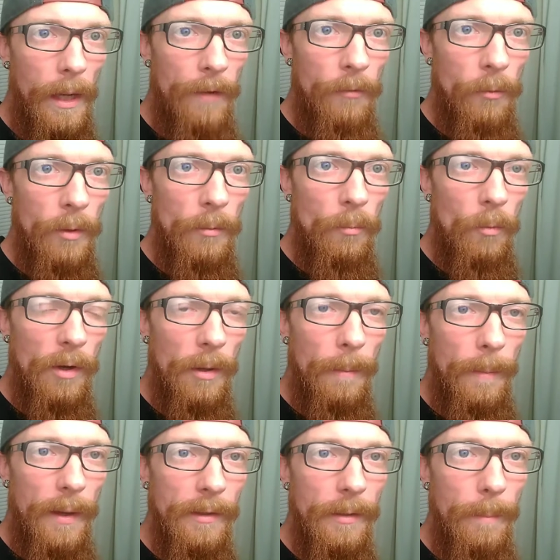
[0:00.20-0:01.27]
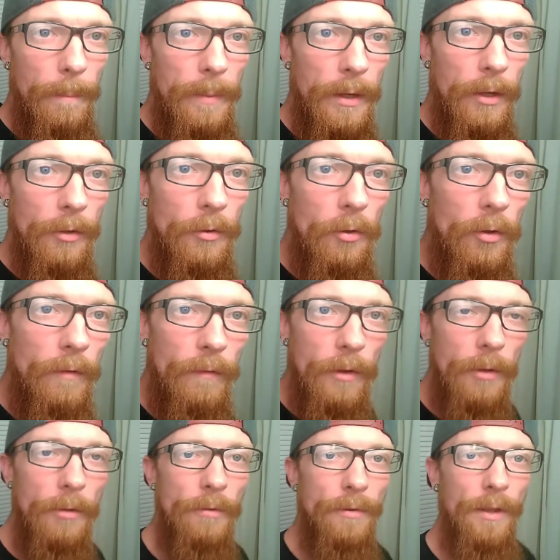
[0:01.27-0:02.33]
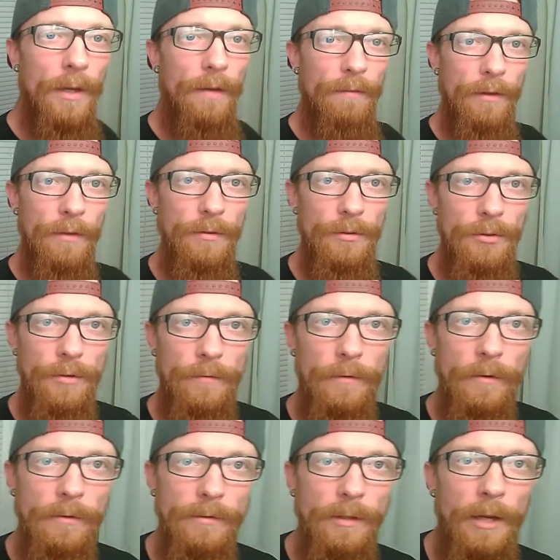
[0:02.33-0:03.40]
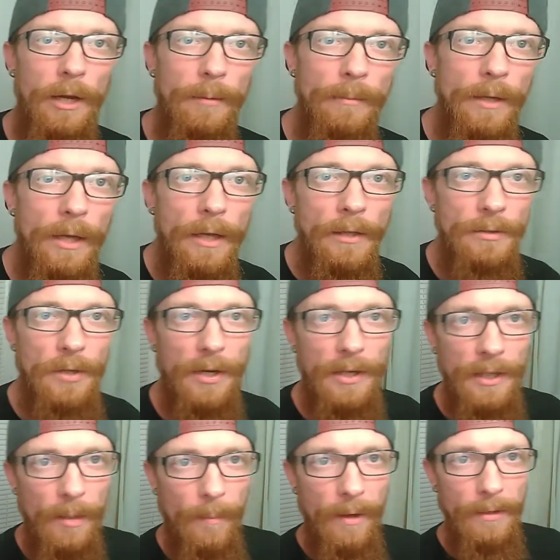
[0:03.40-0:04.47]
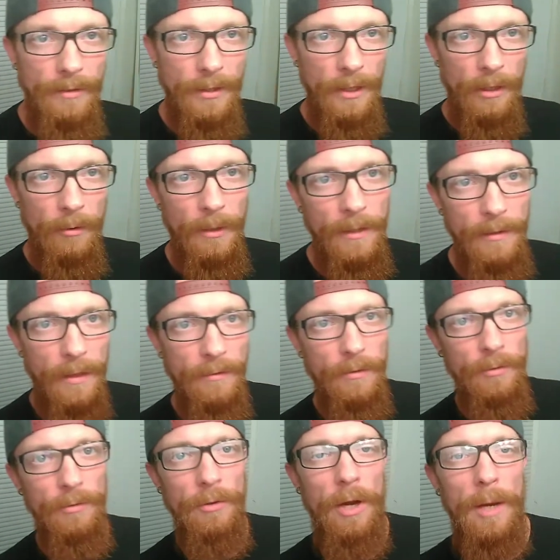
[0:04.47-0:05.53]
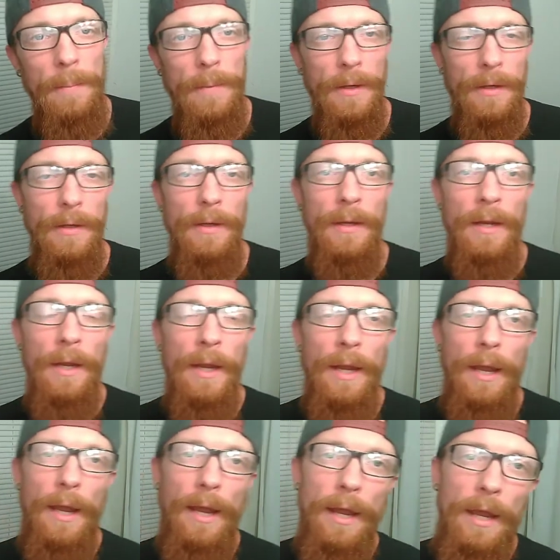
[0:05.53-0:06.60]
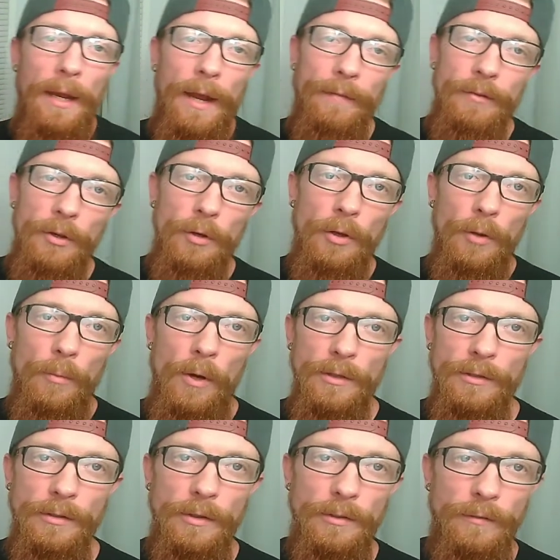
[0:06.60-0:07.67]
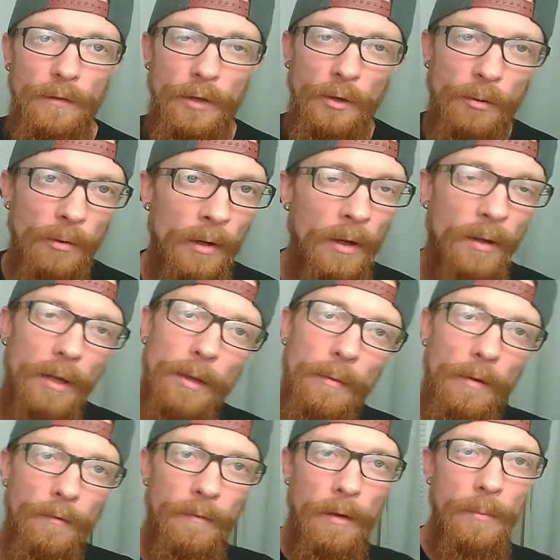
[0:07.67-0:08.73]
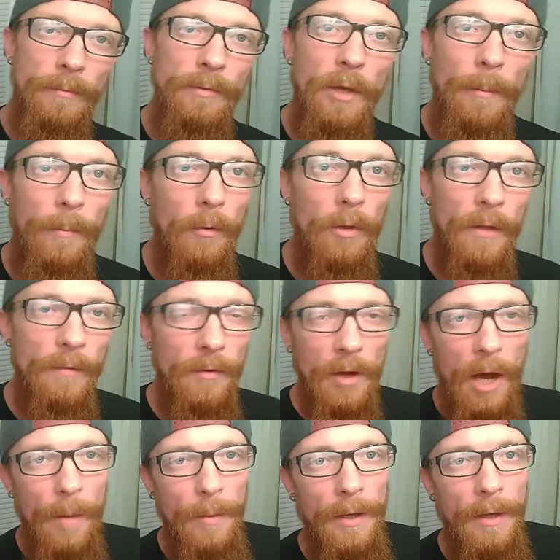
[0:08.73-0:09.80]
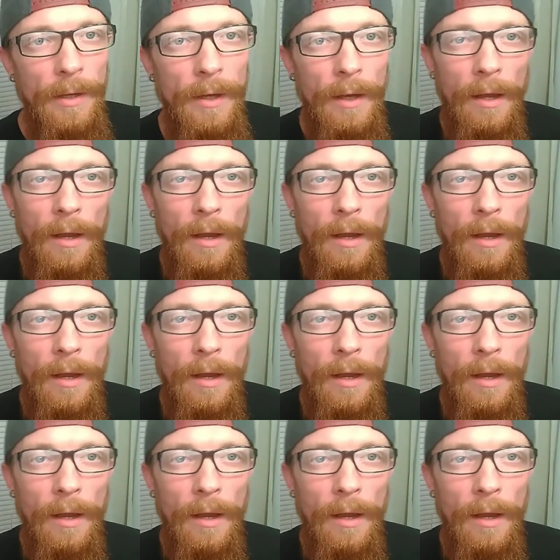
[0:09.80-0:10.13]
Hey everyone, welcome back to Beard Nerd Reviews, and if this is your first time checking out my channel, hit that subscribe button, and after you're done watching this video, give it a thumbs up or leave a comment,